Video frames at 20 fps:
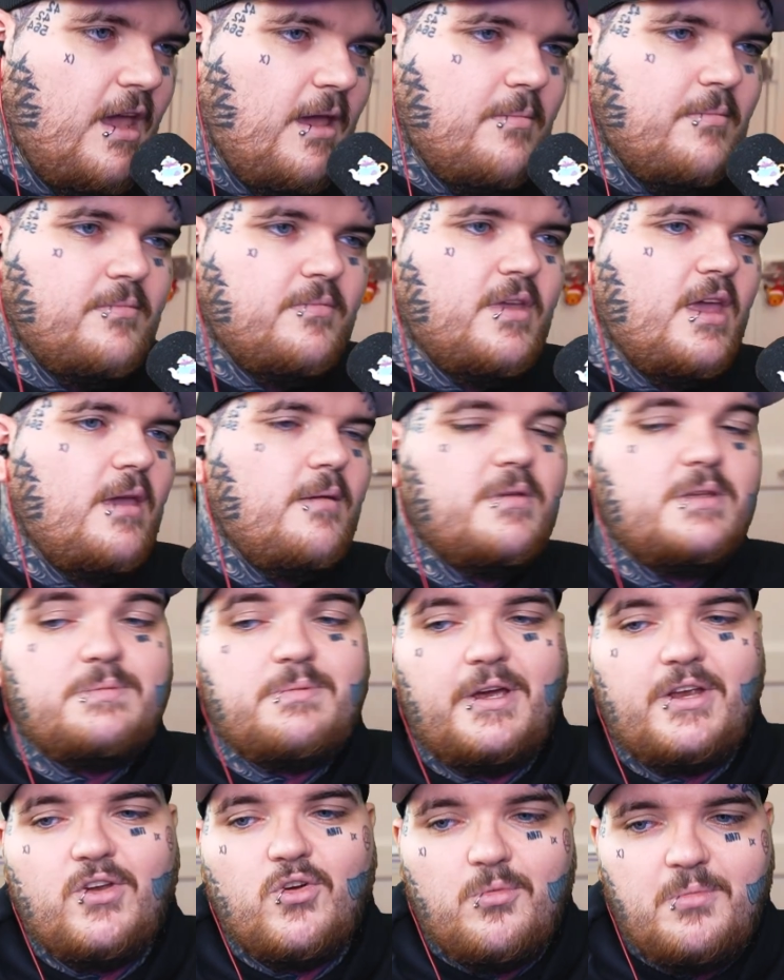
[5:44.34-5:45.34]
Game is
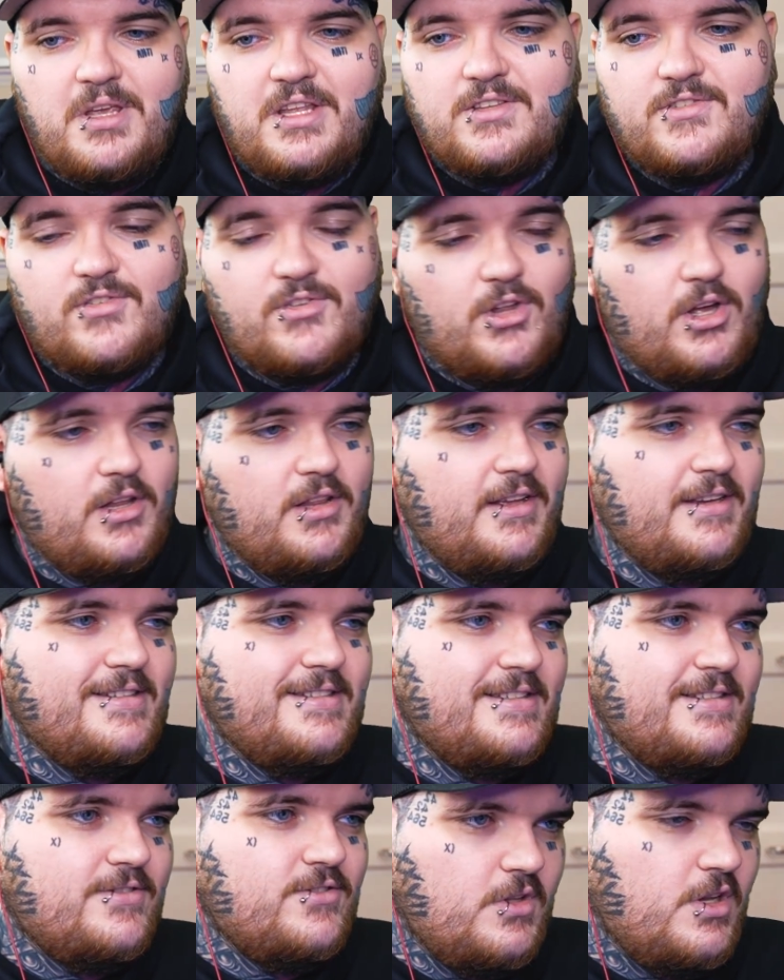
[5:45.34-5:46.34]
by no means
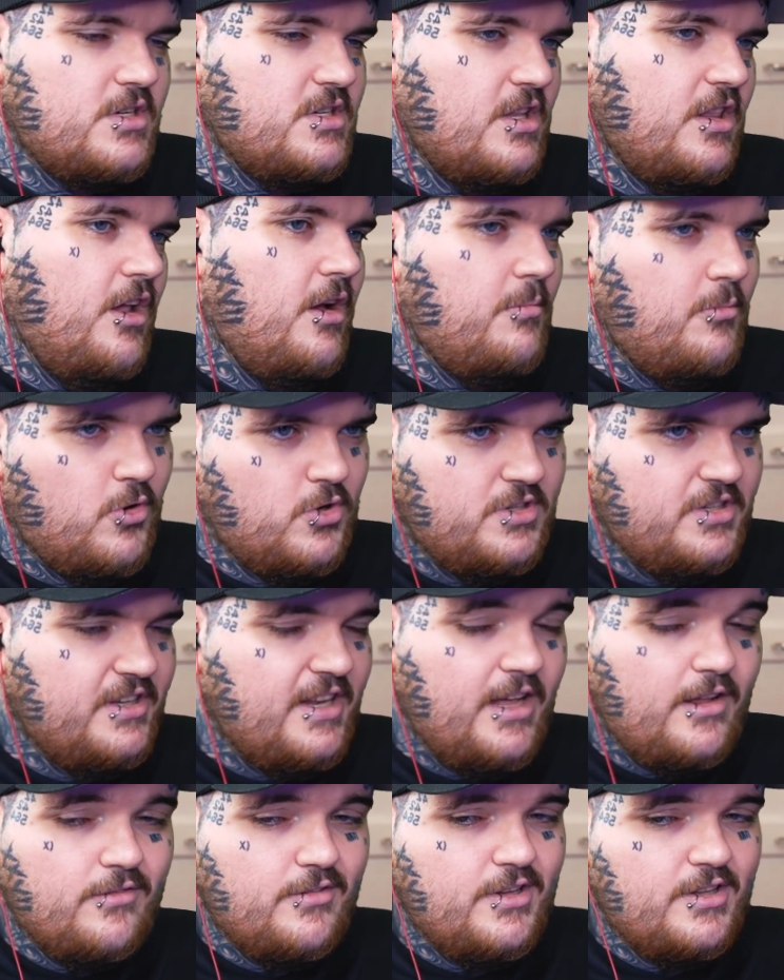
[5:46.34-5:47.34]
flawless. There's a lot more to
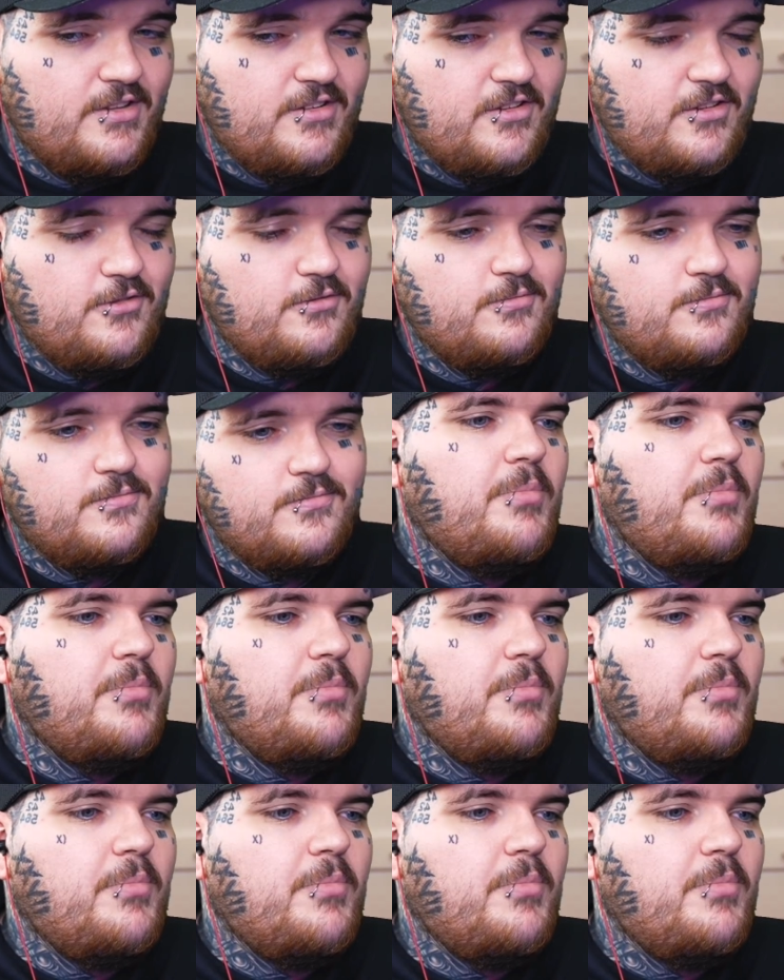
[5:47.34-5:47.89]
delve into.